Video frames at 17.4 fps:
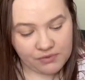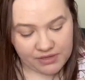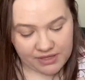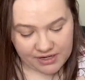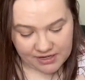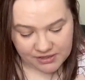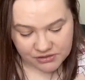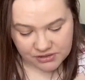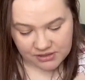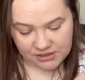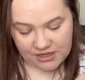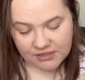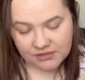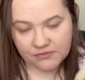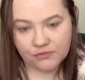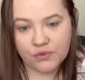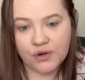well that actually
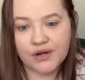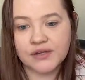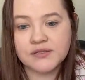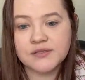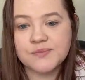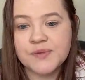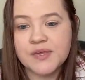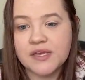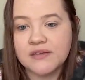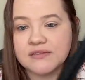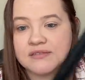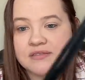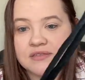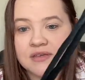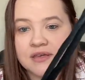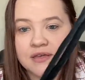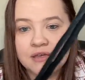kind of works
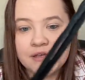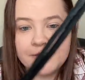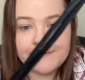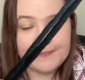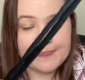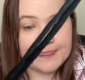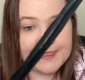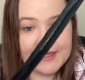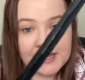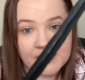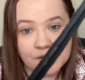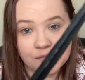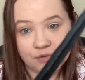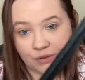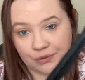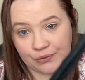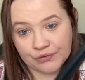because they are
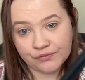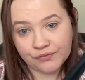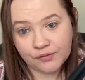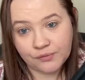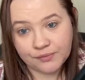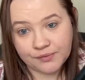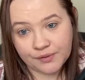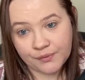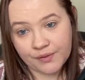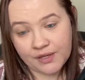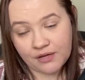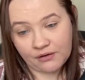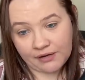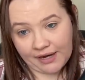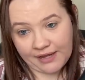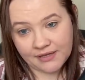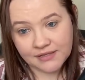beautiful bluey
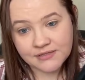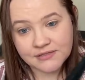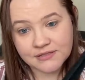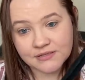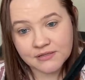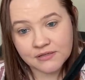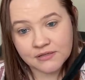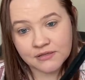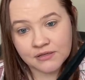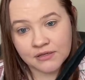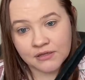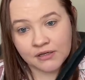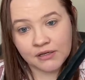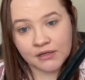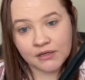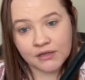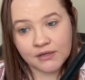grays,
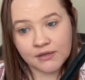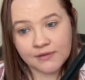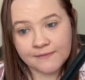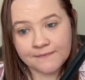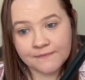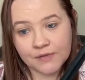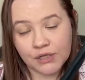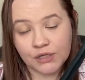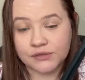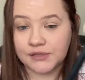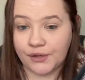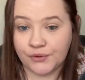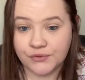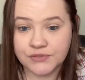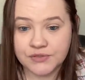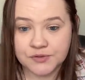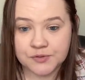
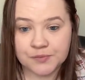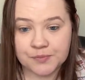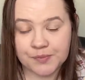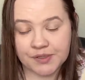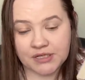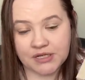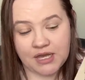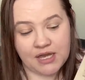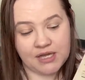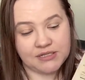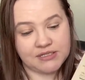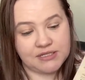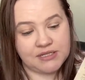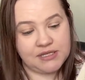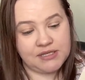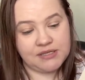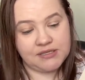close, but
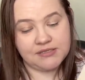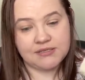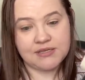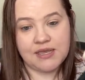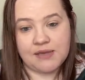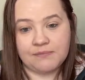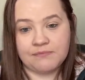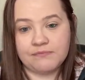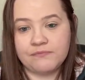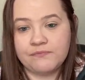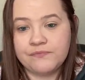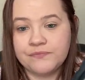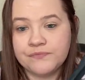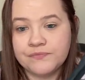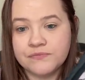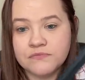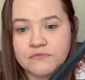not the same.
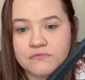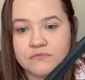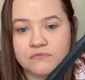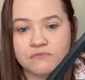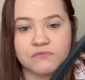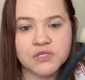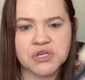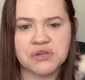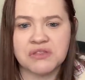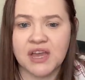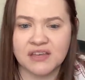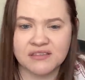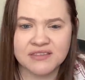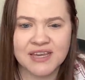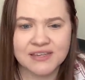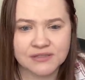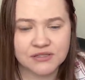So
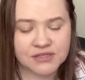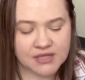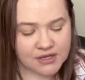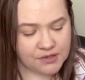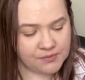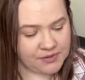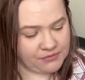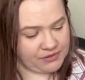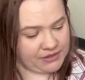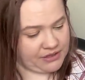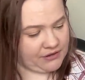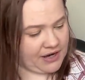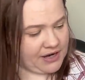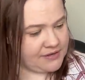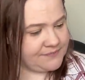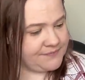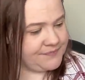that that that could be really
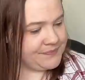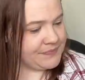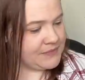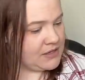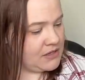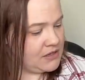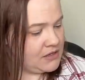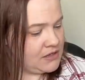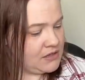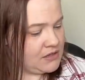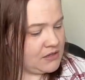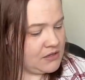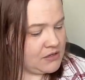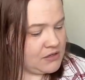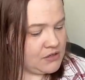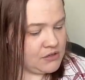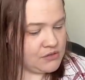great.
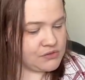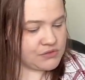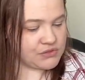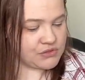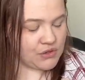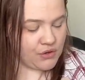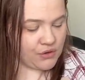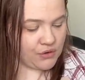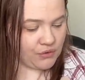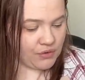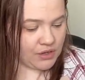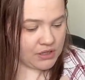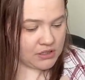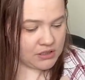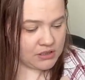So